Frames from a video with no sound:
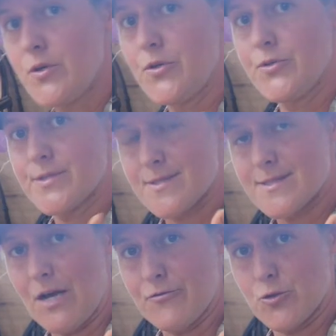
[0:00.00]
you use the
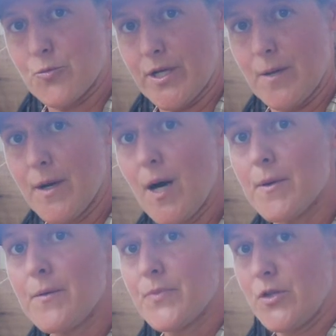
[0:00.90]
snaffle to bring him up.
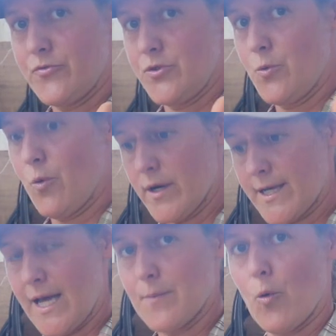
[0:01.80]
If you want to
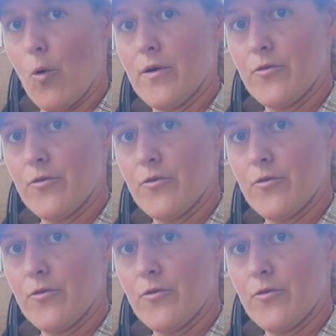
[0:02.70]
get more